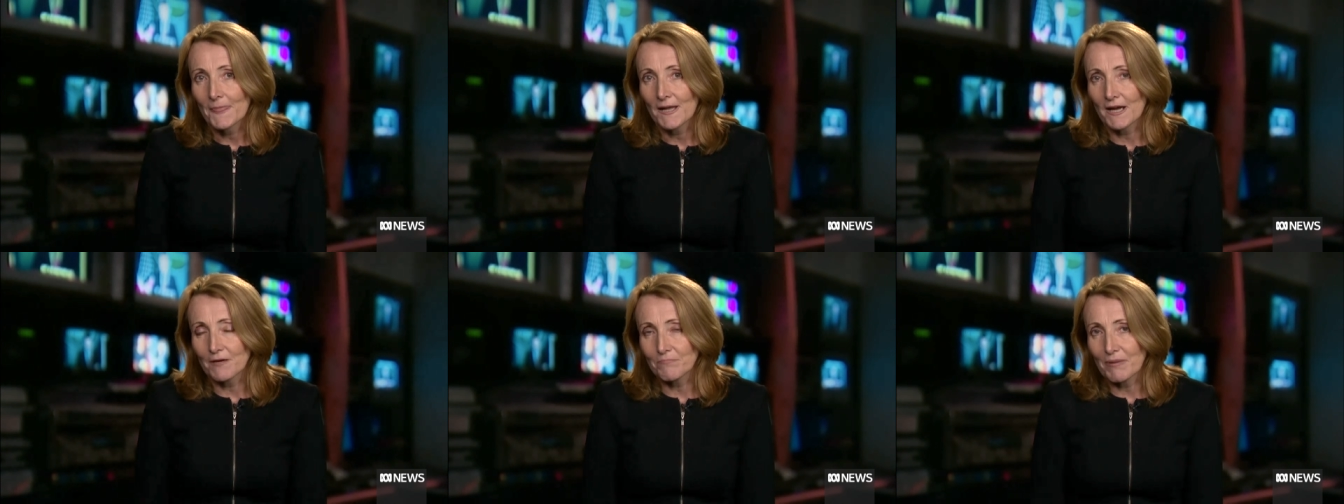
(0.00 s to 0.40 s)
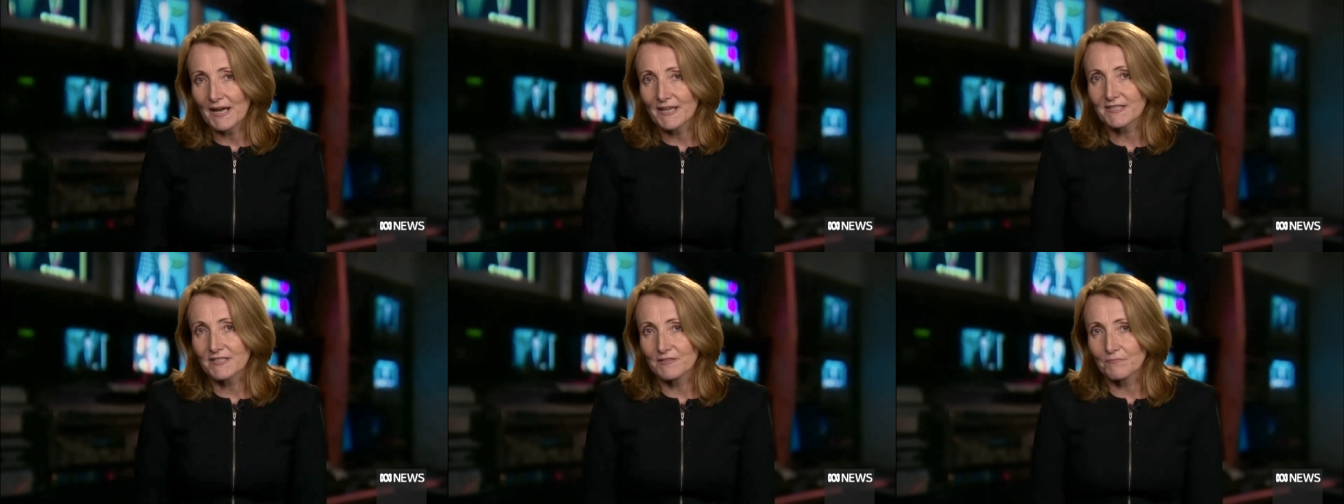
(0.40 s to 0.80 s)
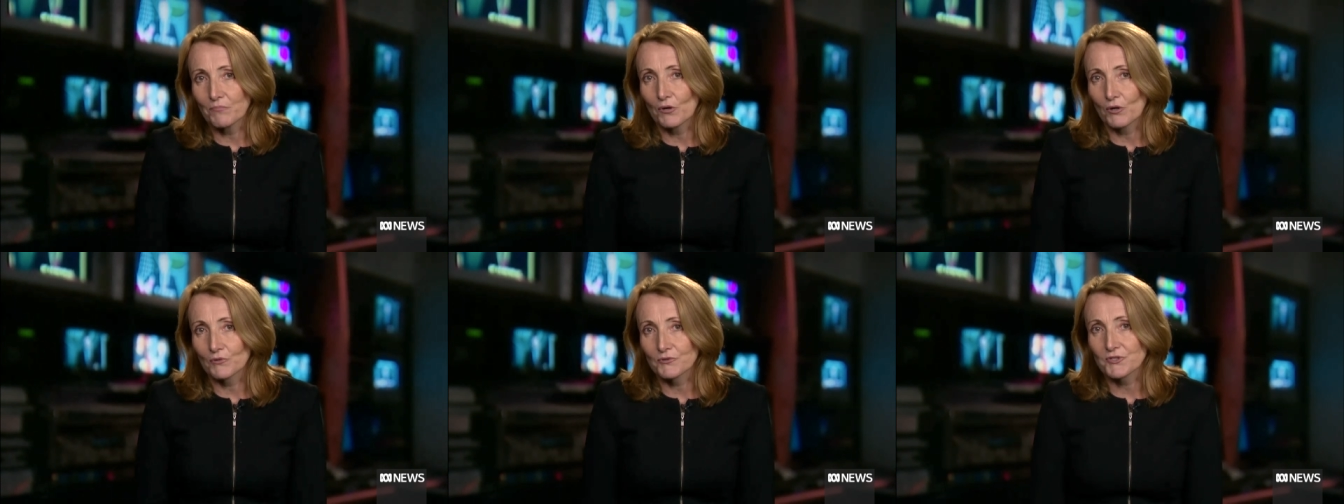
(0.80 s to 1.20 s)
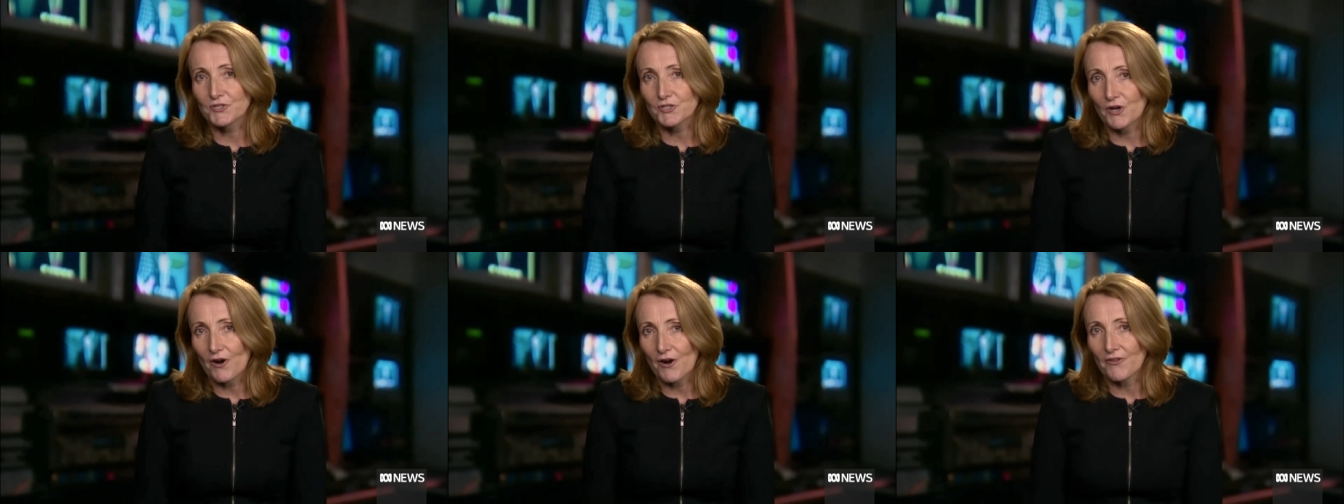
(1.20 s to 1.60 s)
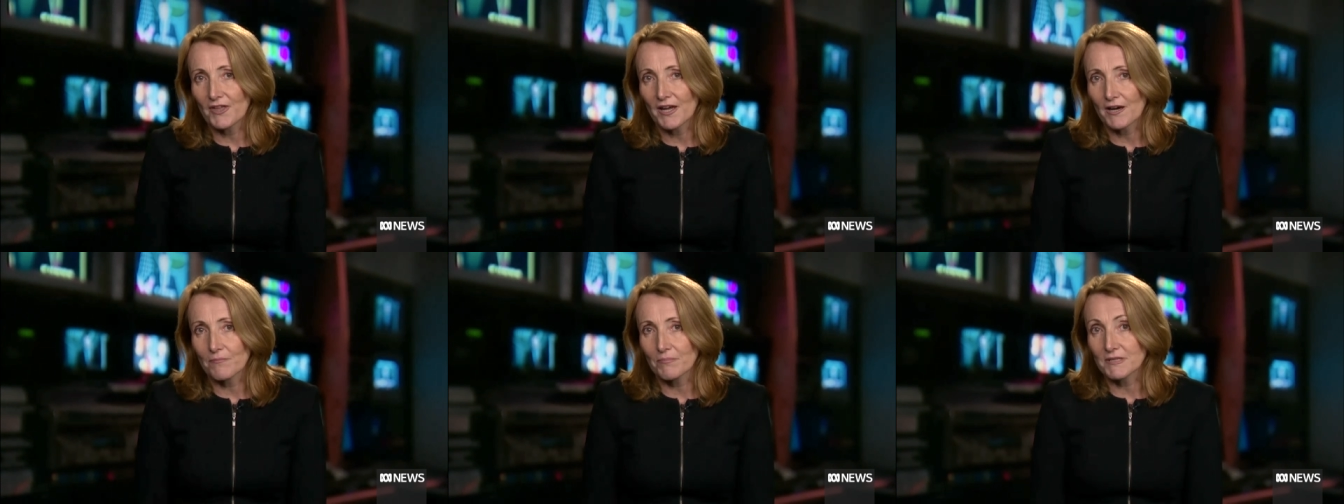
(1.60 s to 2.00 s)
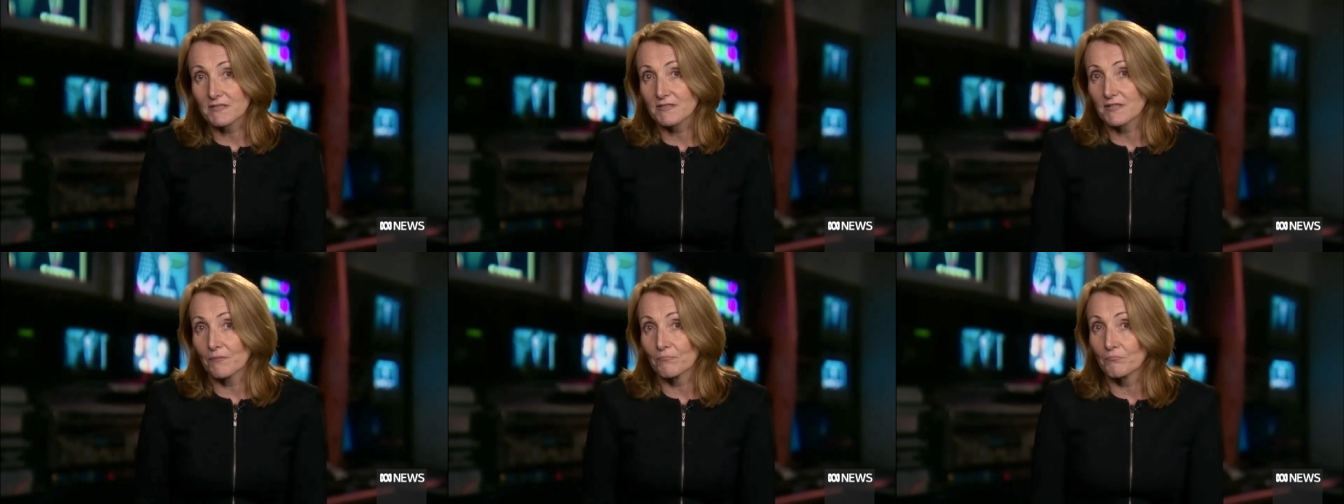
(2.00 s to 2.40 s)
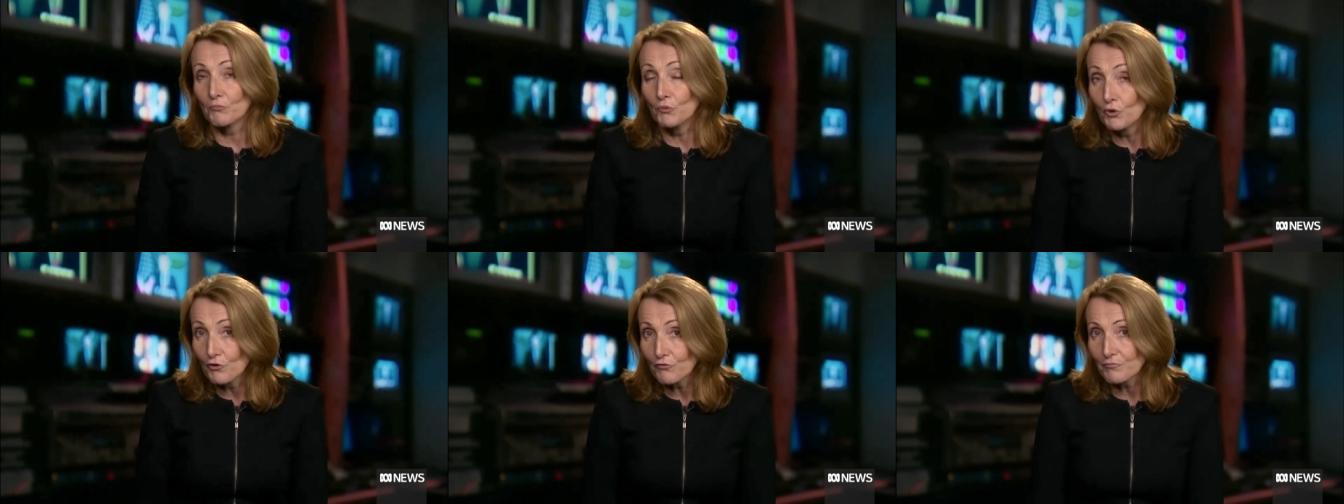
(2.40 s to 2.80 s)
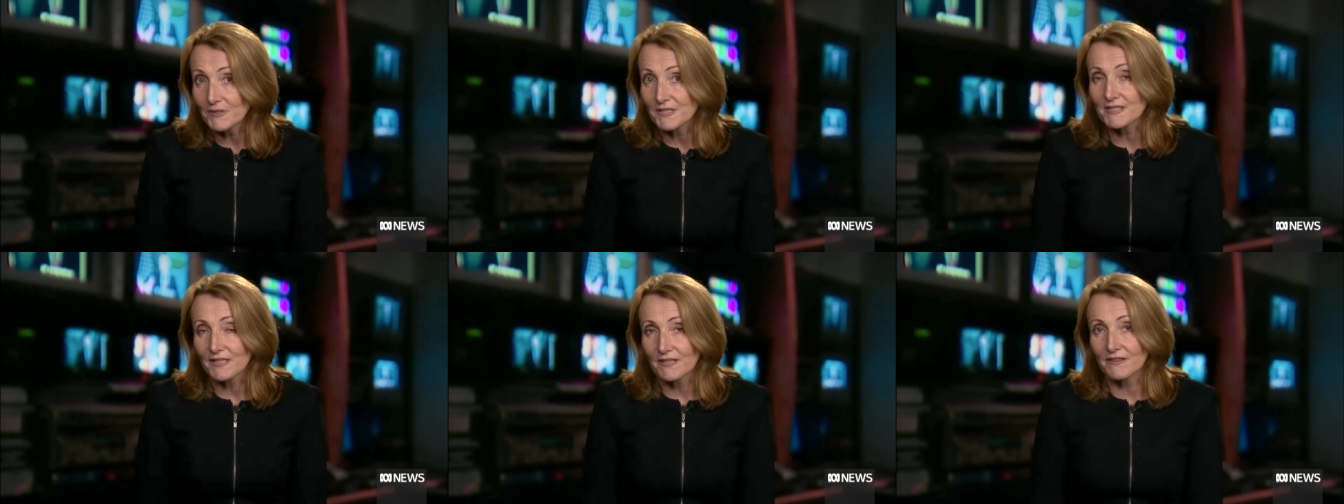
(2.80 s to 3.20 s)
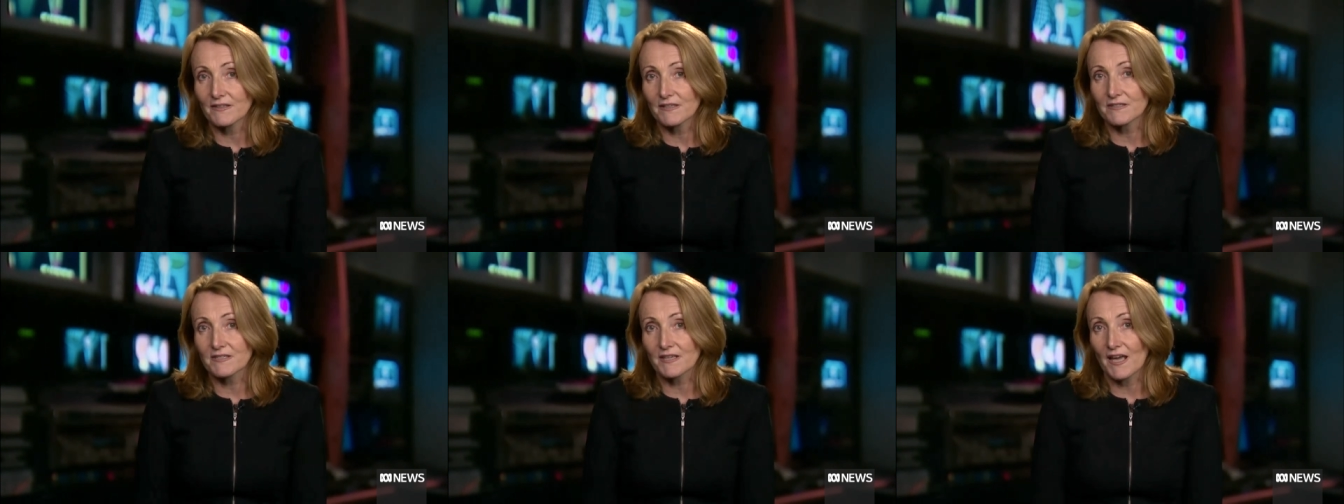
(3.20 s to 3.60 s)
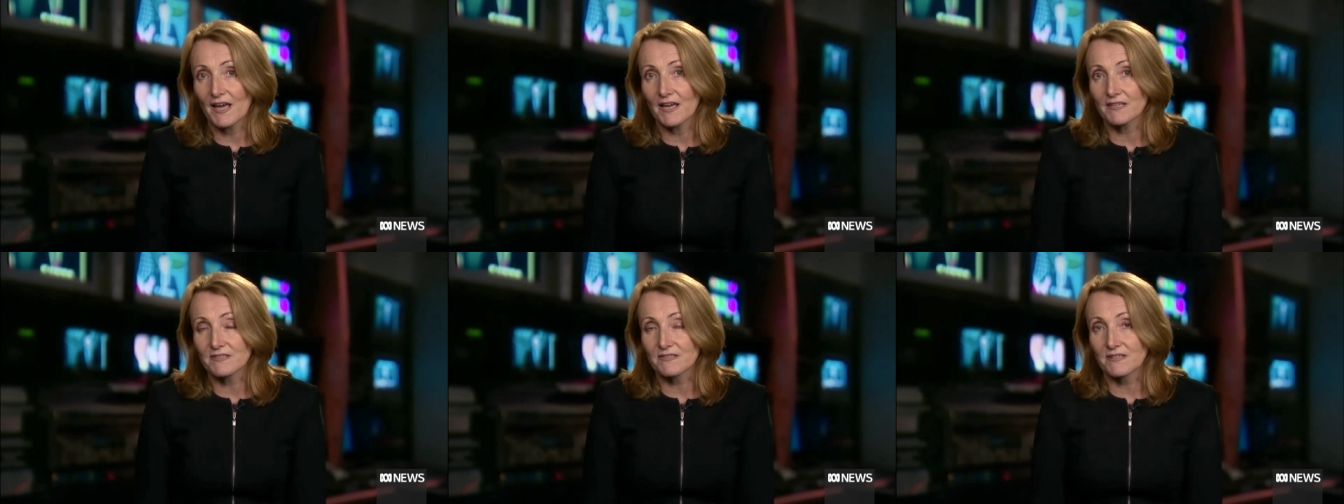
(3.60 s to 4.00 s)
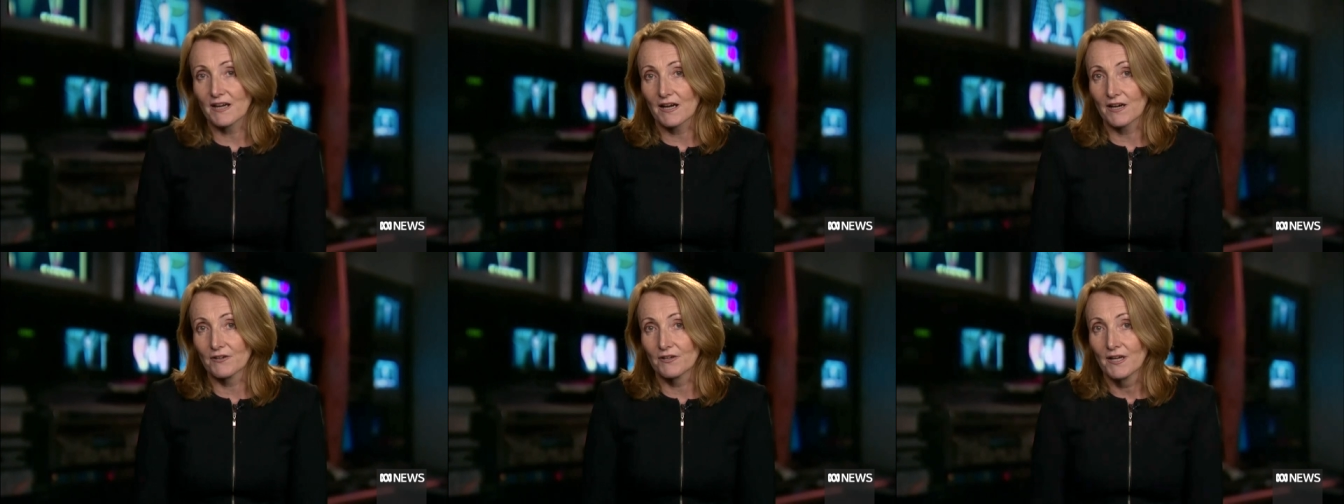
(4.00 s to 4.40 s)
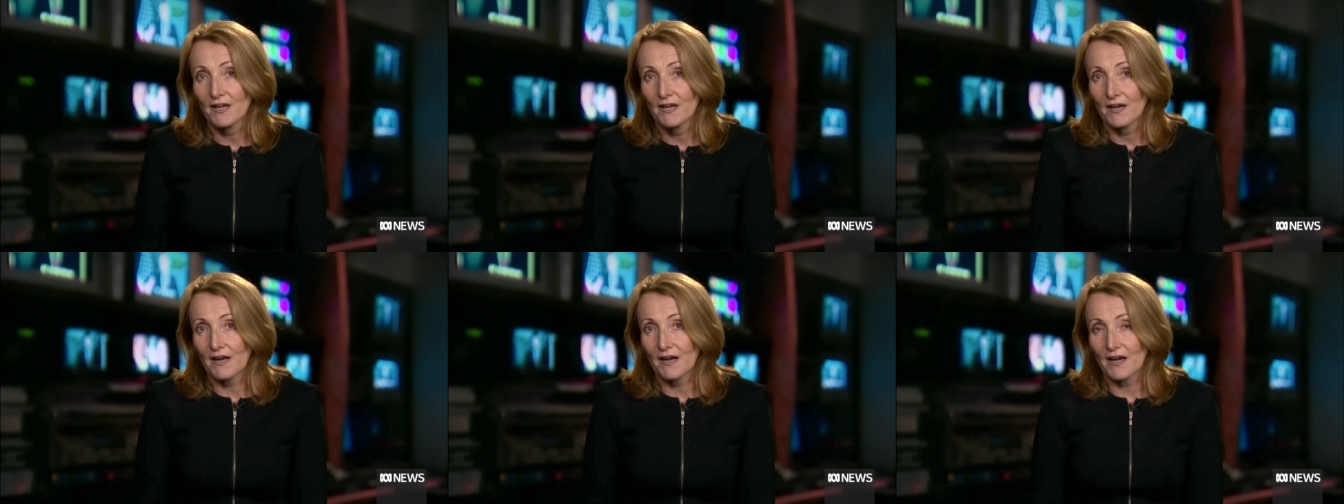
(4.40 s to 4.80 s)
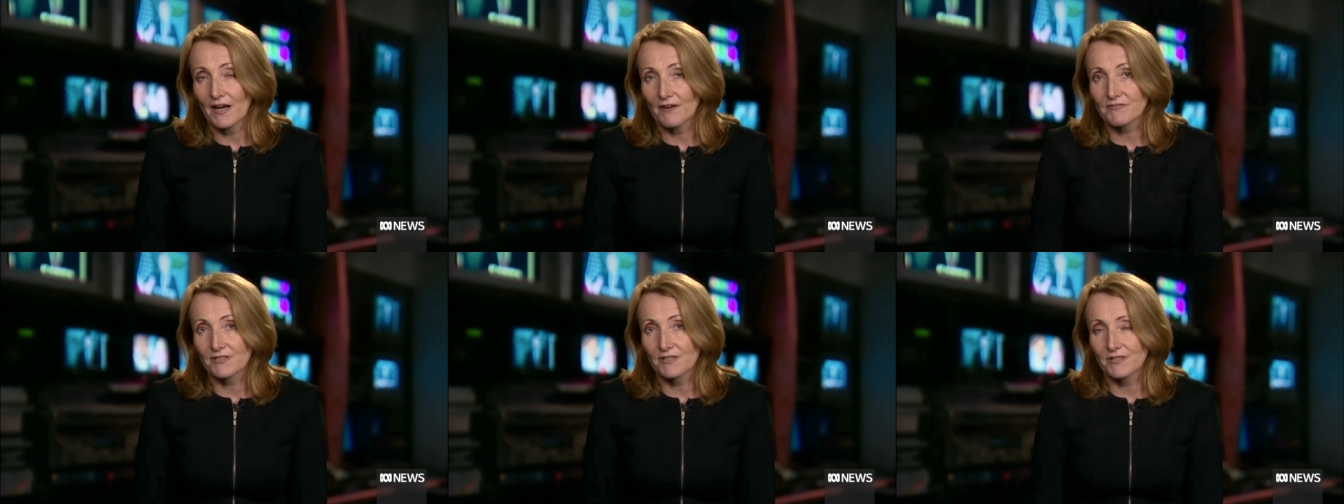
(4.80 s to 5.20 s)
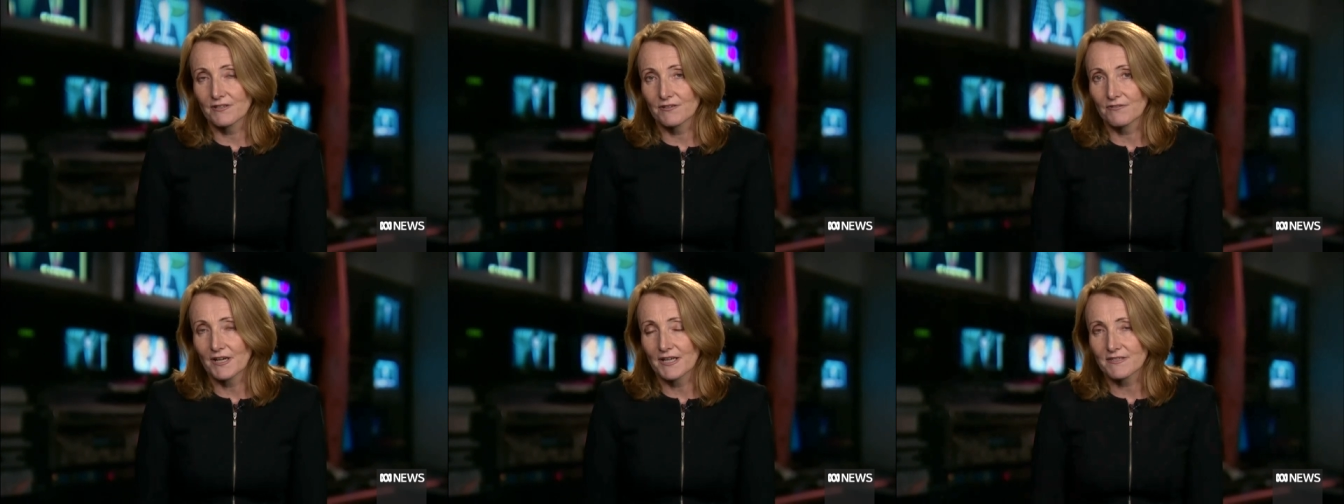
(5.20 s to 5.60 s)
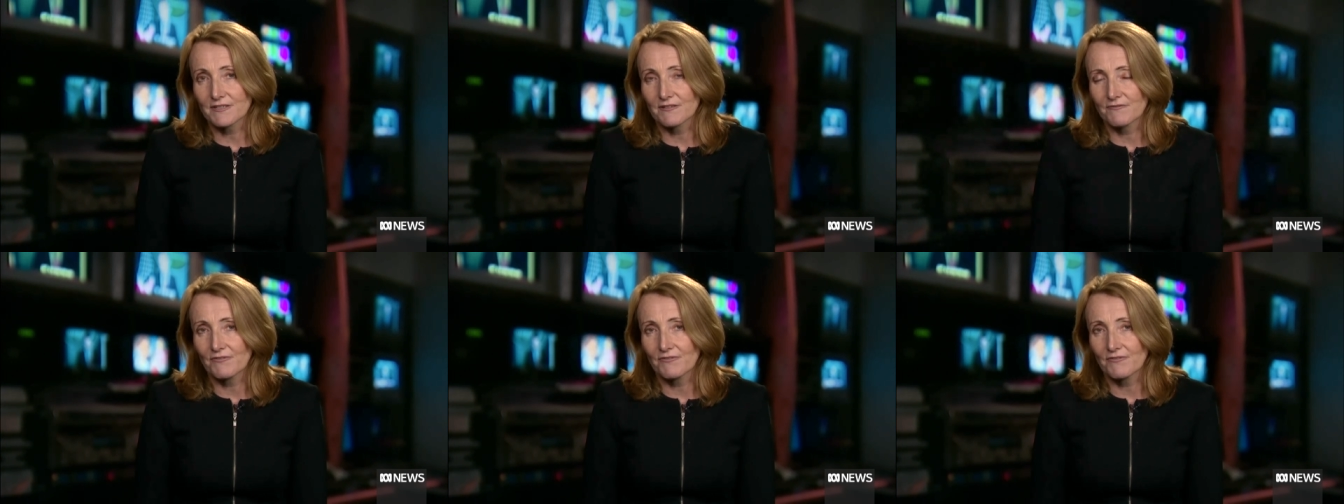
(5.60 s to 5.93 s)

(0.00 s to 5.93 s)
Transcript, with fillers: uh, basketball star there, but some movement in this case now uh, after her arrest in